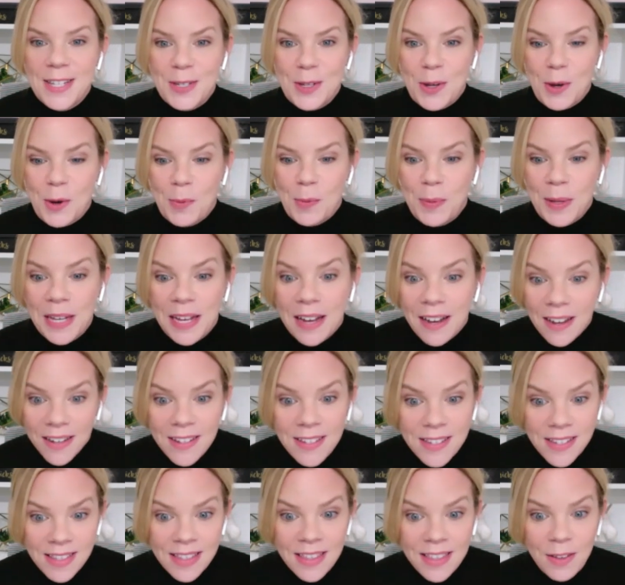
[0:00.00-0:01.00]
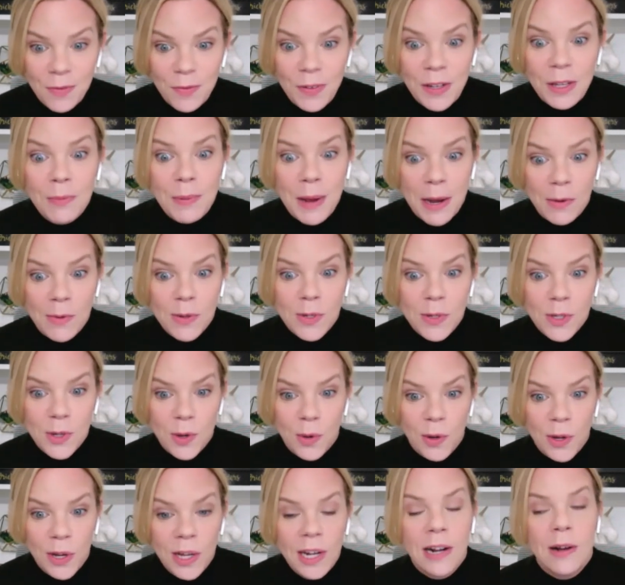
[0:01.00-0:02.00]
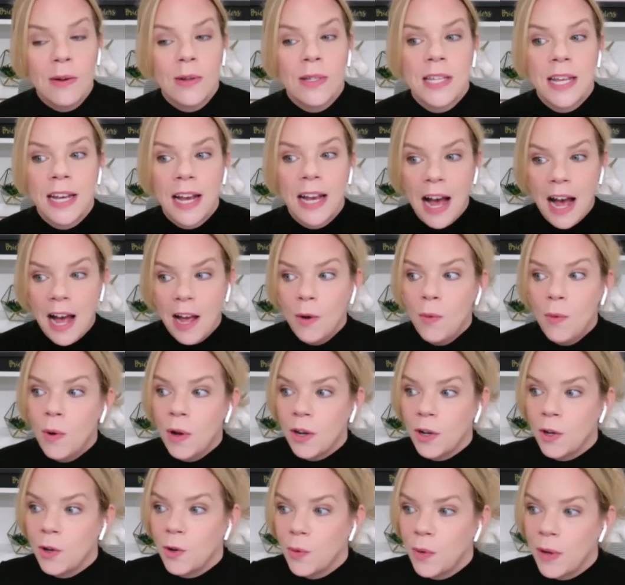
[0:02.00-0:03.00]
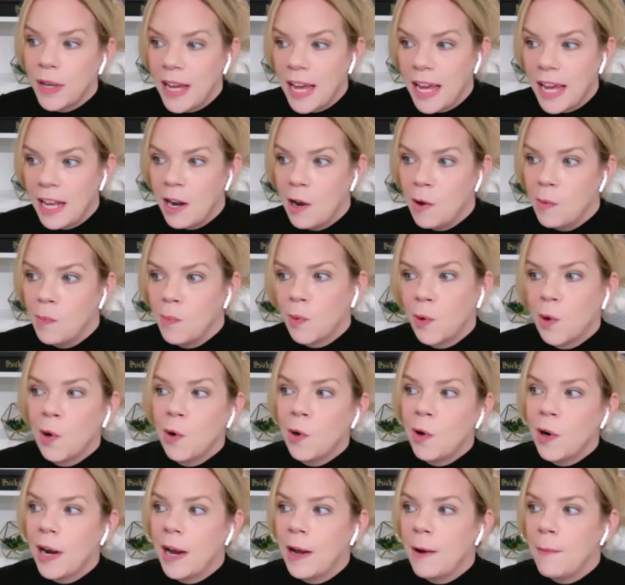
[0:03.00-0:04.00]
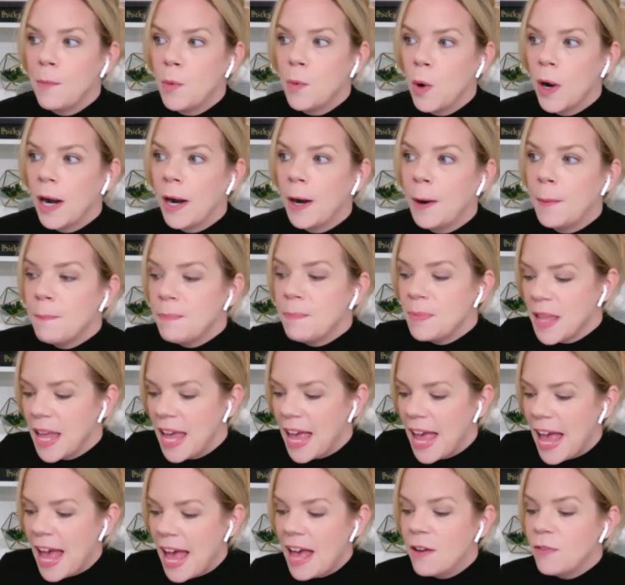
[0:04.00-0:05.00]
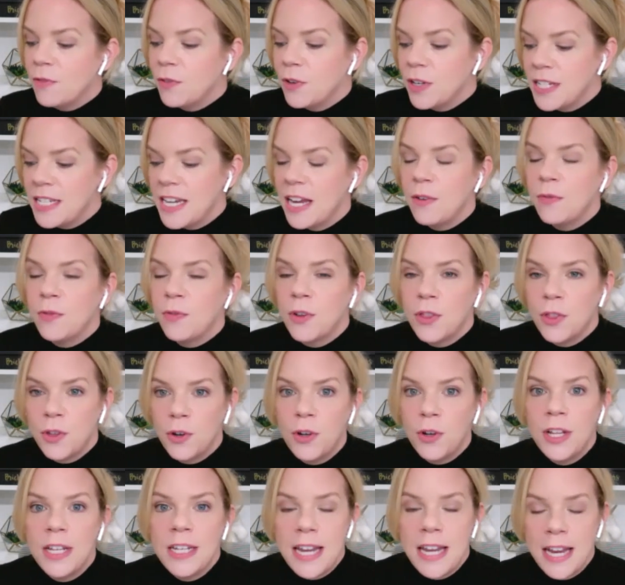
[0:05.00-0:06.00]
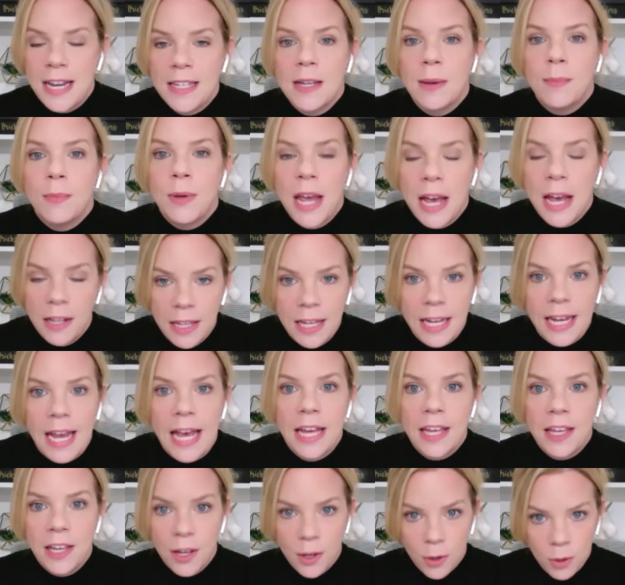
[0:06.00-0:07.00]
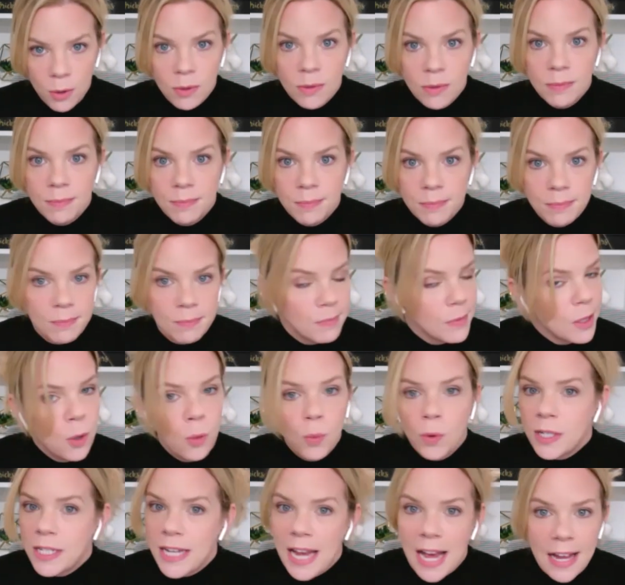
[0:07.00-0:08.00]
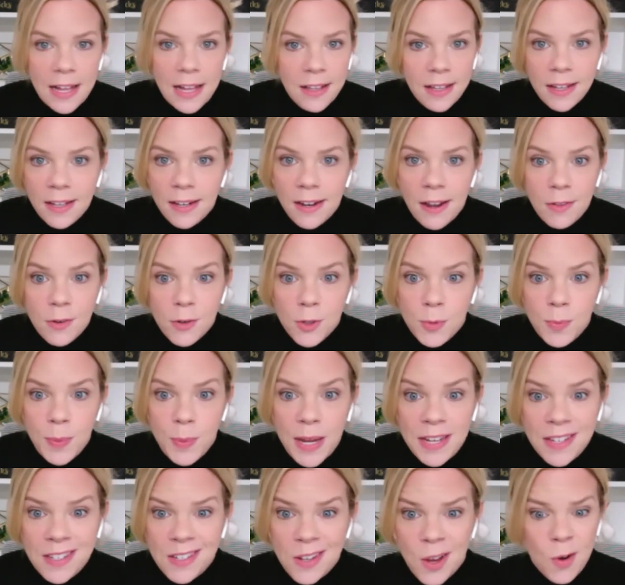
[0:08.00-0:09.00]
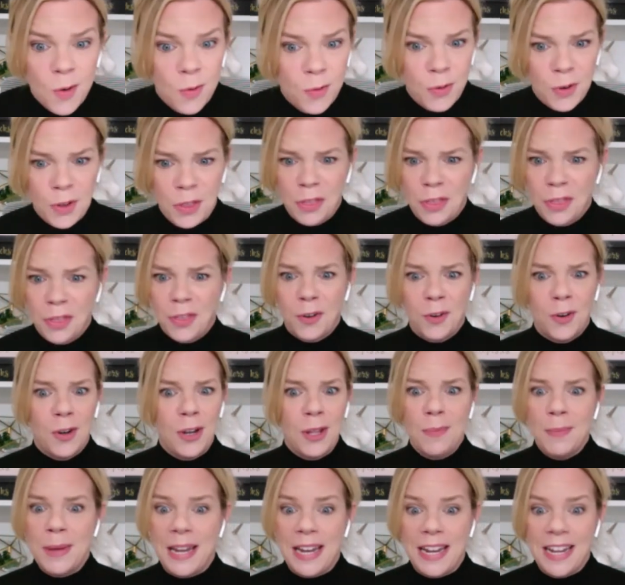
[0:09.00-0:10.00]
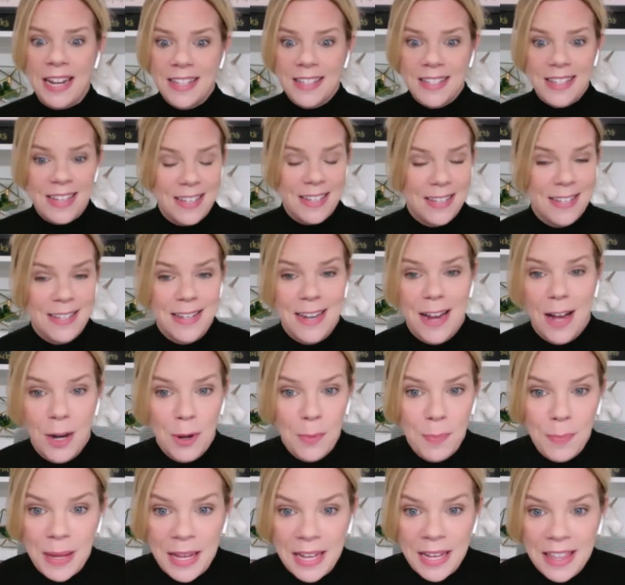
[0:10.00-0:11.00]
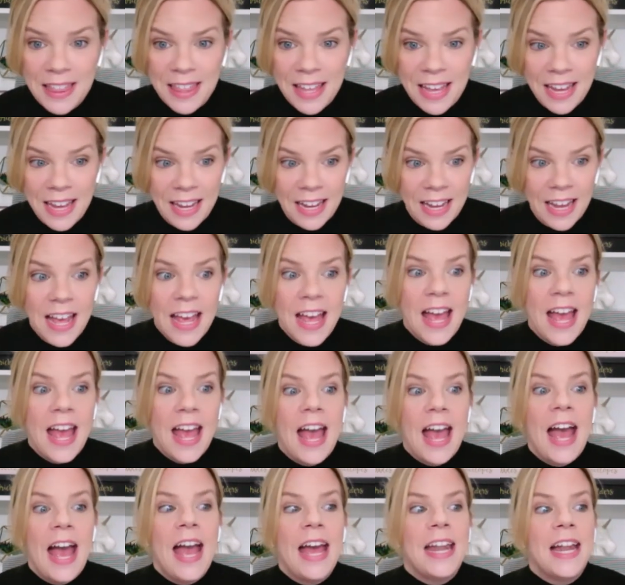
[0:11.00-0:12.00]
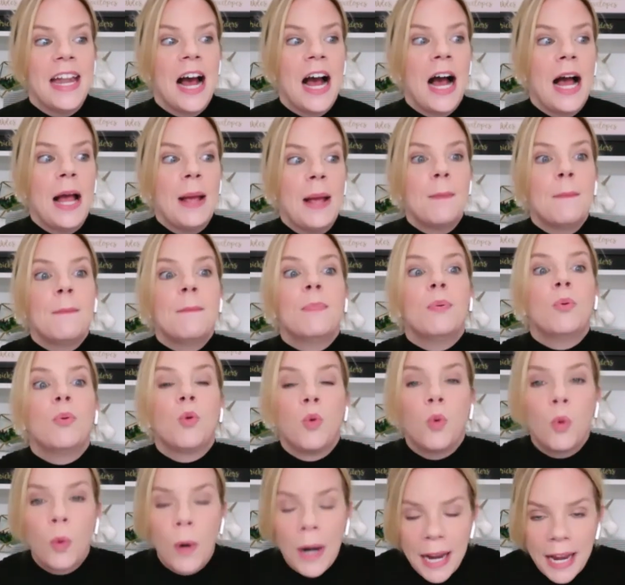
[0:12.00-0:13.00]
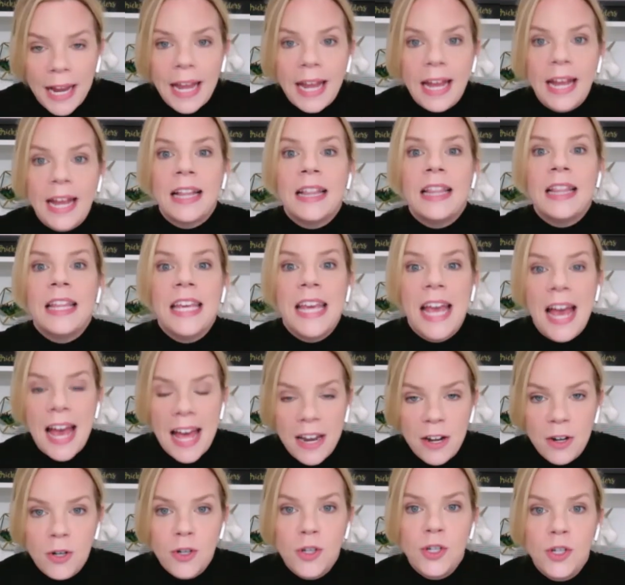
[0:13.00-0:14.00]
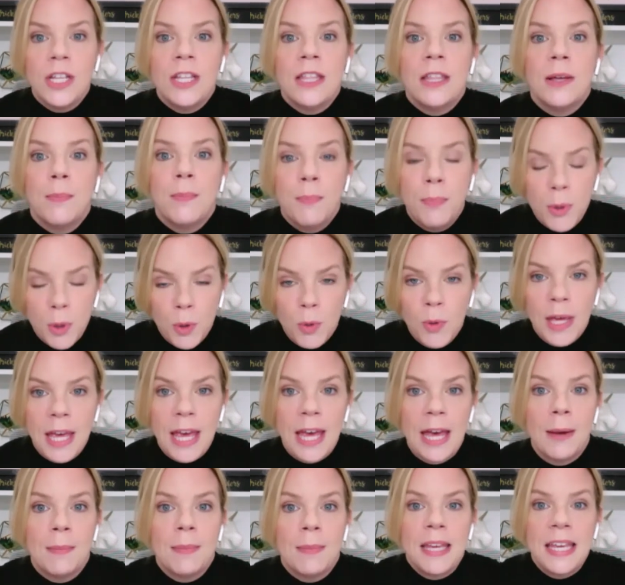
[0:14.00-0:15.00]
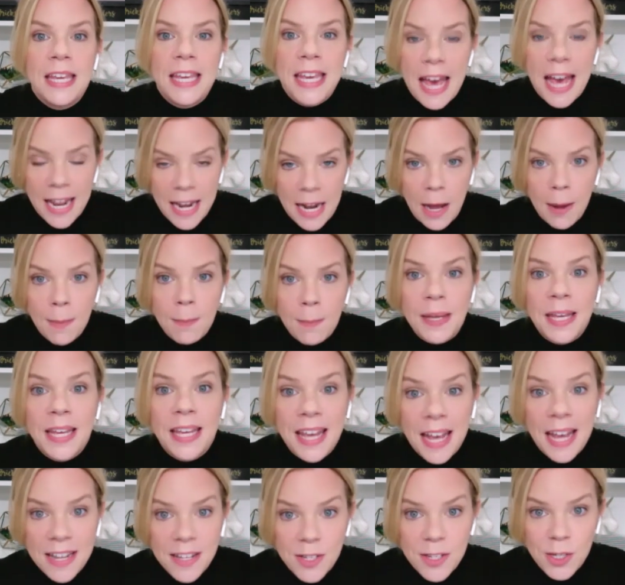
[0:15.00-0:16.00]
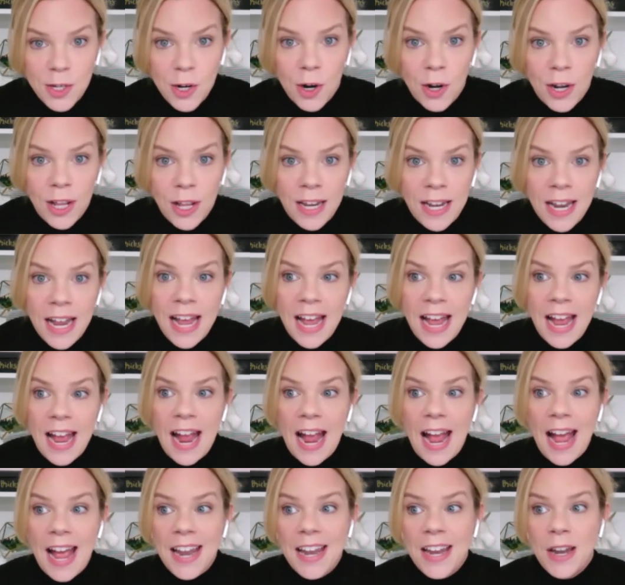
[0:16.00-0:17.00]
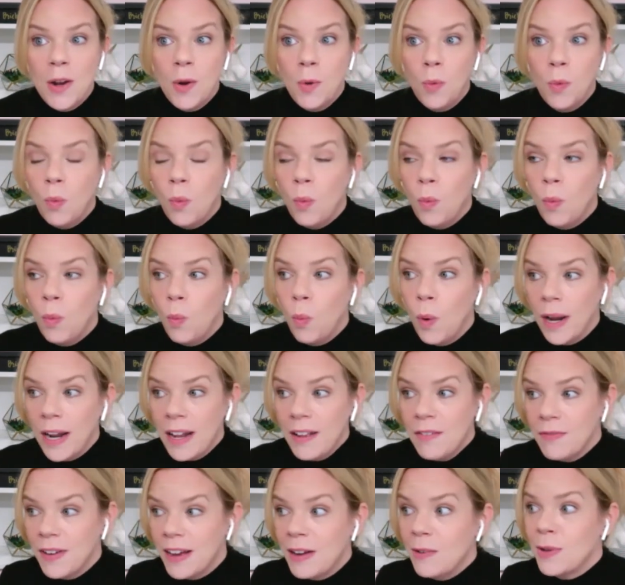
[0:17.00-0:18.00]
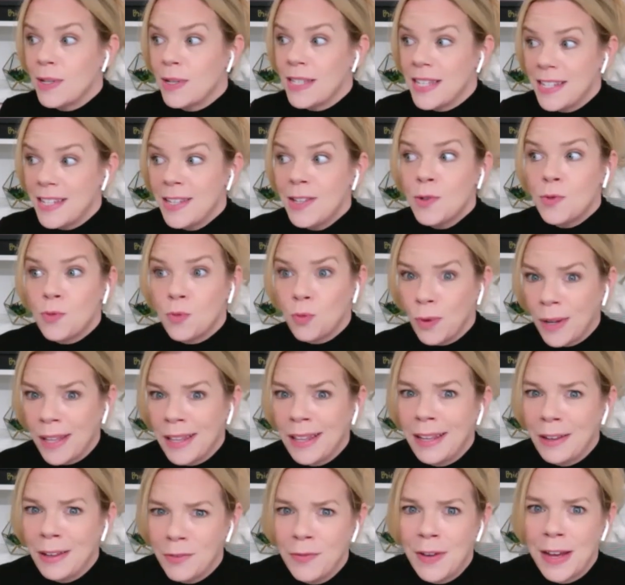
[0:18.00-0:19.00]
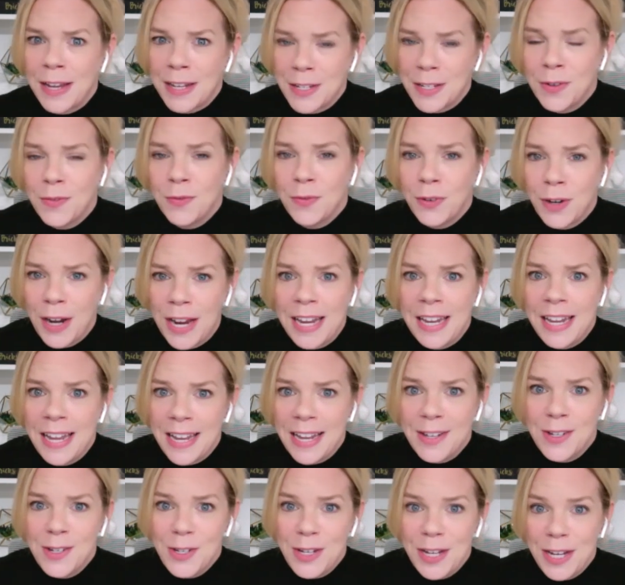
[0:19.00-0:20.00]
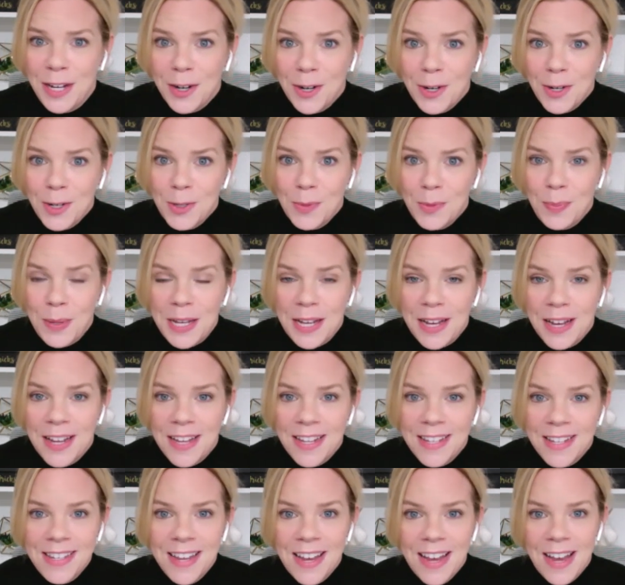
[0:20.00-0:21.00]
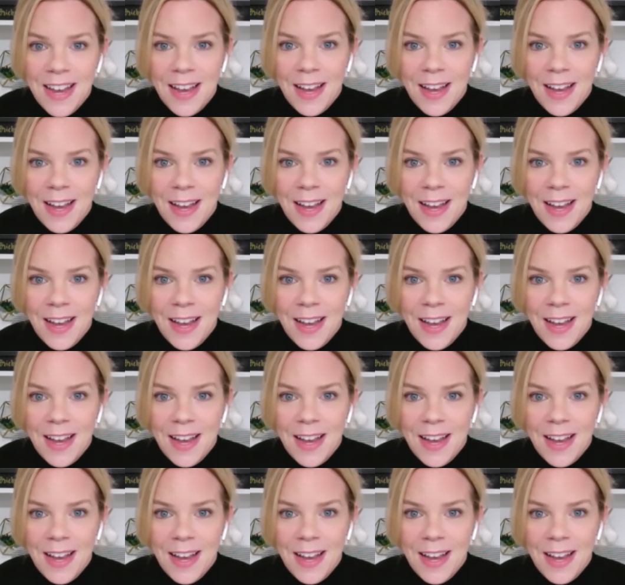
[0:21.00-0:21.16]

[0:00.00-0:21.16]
so, because the feedback was so good, I was like, I want to create a program where every day for 30 days, I'm yelling at you. We're tackling another space for 30 minutes. It's not a big thing. And I'm bringing the energy, the boot camp, get up, get started. And what I found is this is really effective for ADHDers because